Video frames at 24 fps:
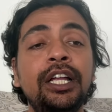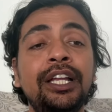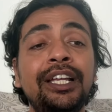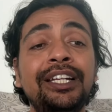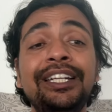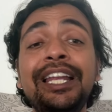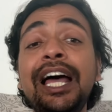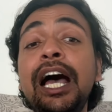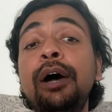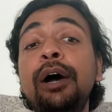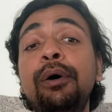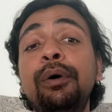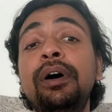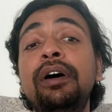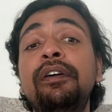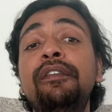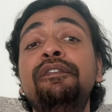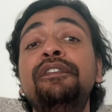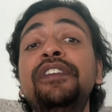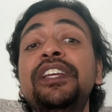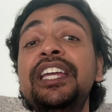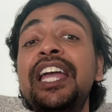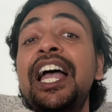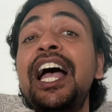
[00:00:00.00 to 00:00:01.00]
Now
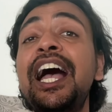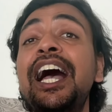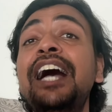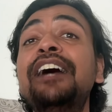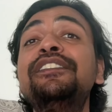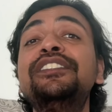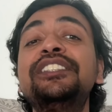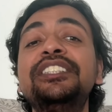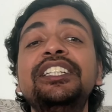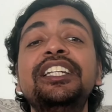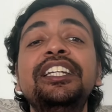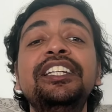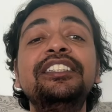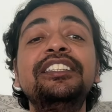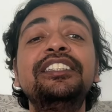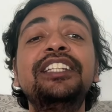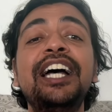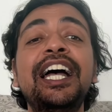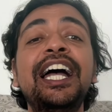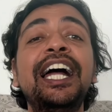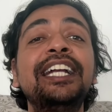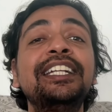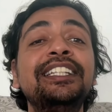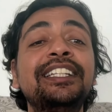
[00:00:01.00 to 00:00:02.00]
we have seen the
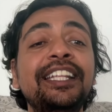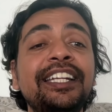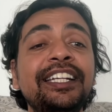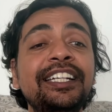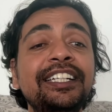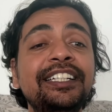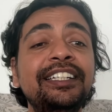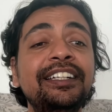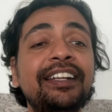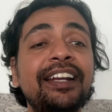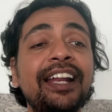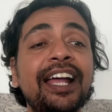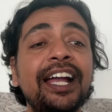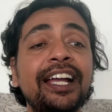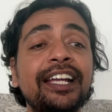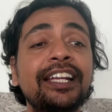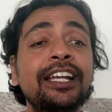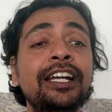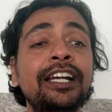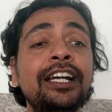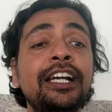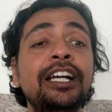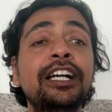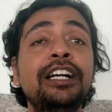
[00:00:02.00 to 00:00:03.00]

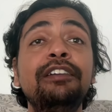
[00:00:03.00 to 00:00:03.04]
@track.